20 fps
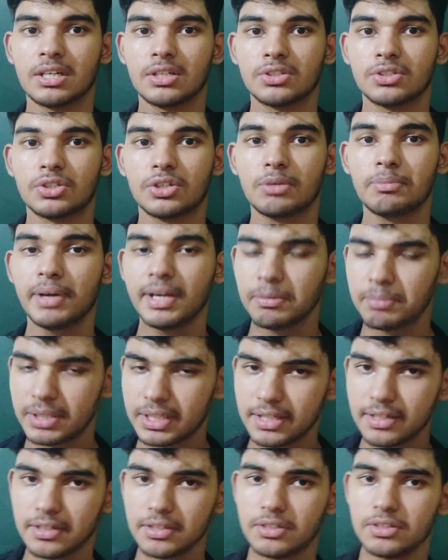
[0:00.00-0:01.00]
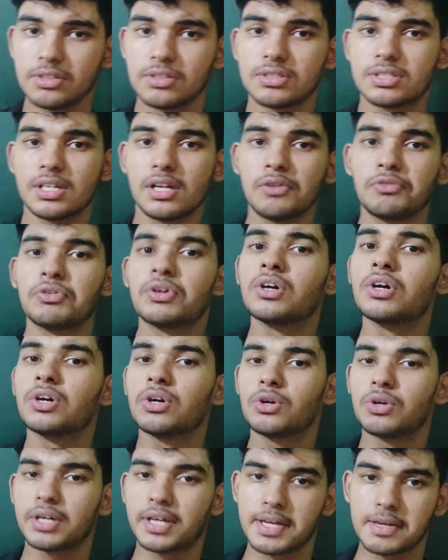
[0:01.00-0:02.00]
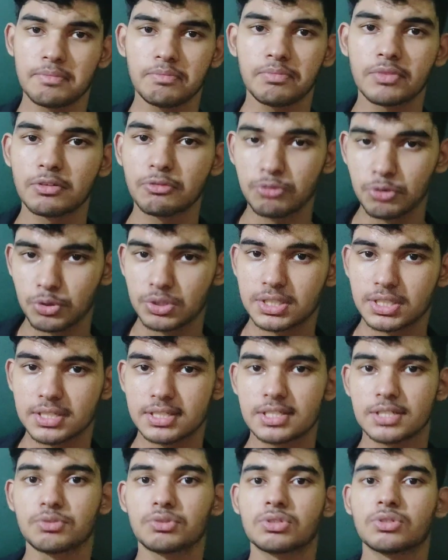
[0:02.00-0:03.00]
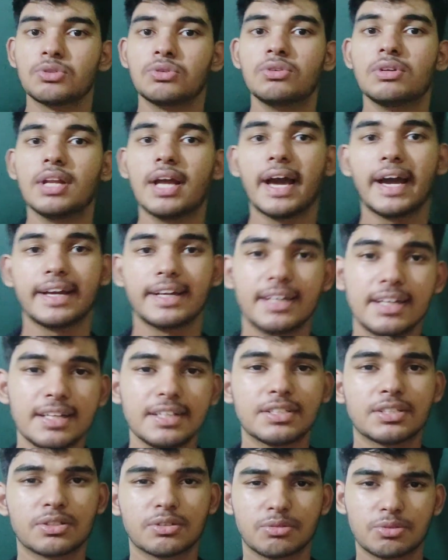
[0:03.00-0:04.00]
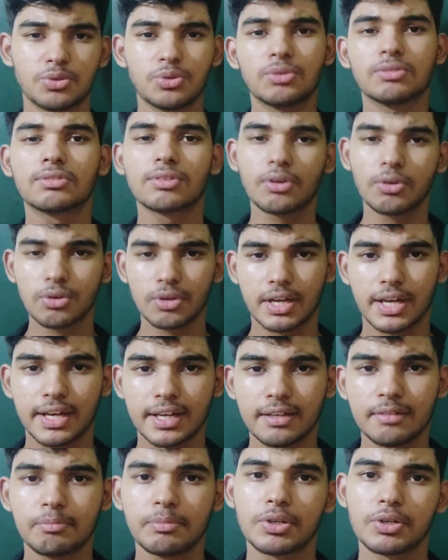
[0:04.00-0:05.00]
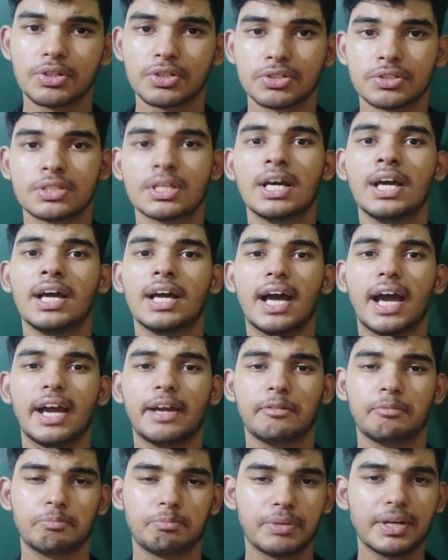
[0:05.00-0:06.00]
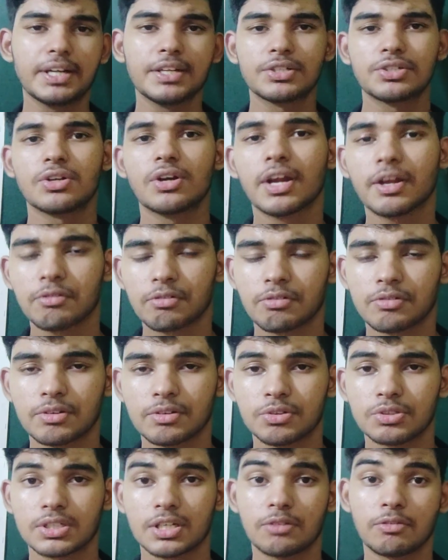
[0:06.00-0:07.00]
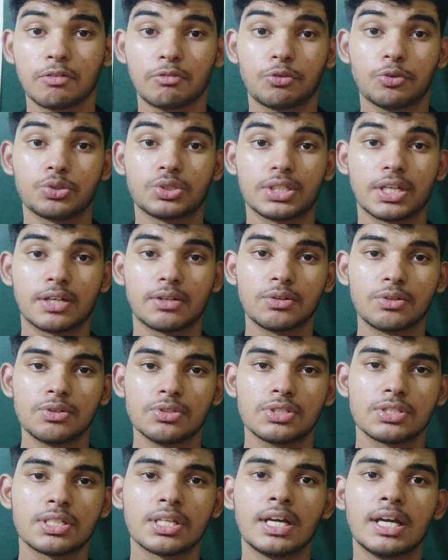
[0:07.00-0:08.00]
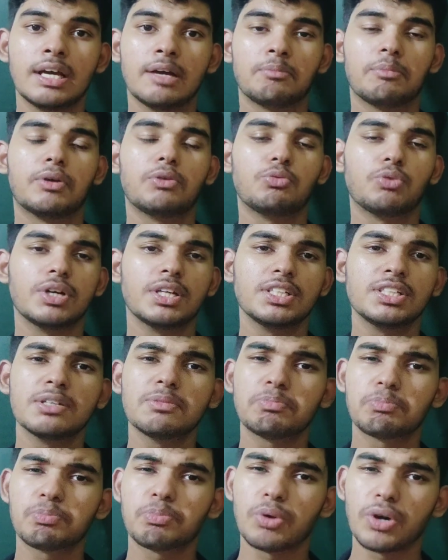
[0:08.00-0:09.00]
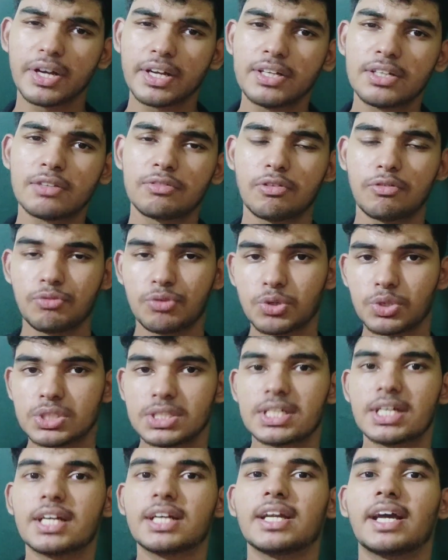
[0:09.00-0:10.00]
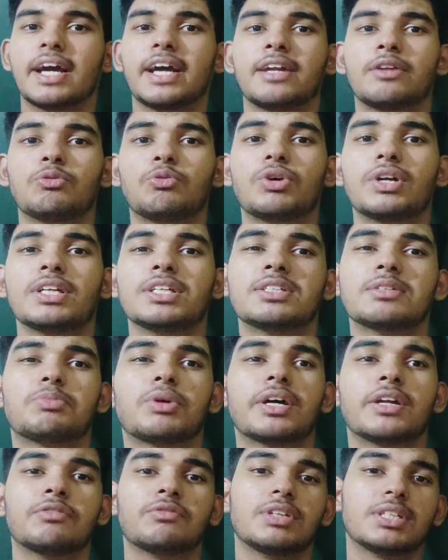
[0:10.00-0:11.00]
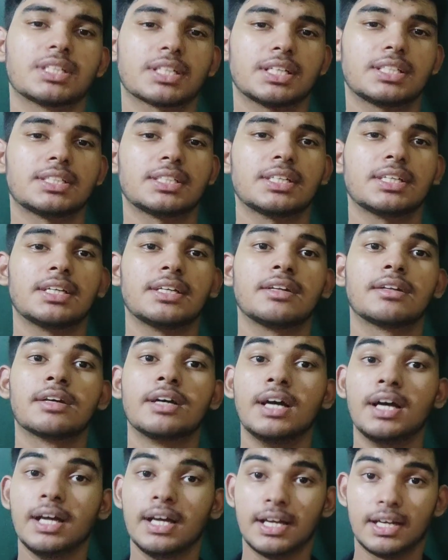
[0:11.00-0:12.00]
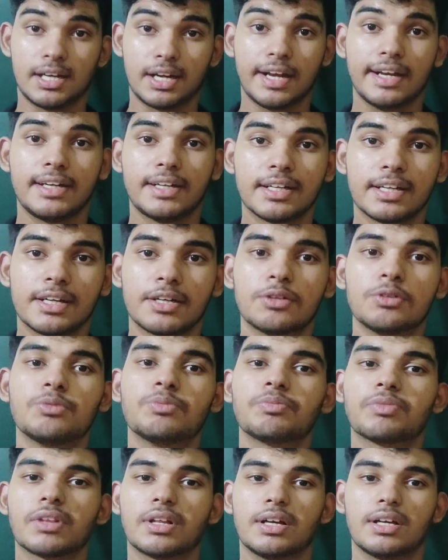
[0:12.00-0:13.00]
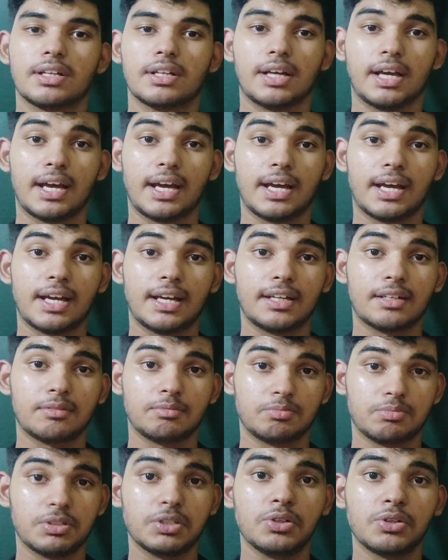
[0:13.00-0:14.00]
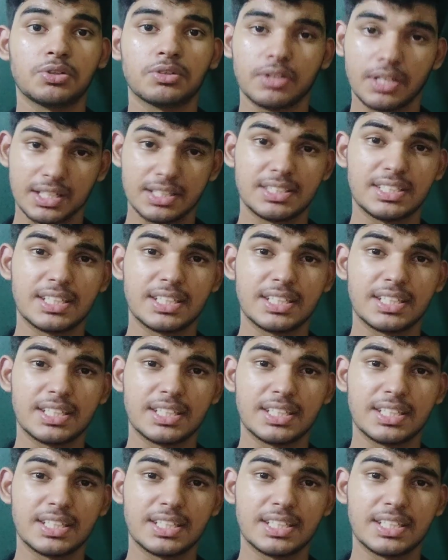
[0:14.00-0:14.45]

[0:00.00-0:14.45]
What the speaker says: So you might be thinking to yourself, okay, flowchart sounds cool and it is cool to look at because I'm pretty sure everyone knows how a flowchart looks. But what is the point of a flowchart and what is the point of discussing it right now and in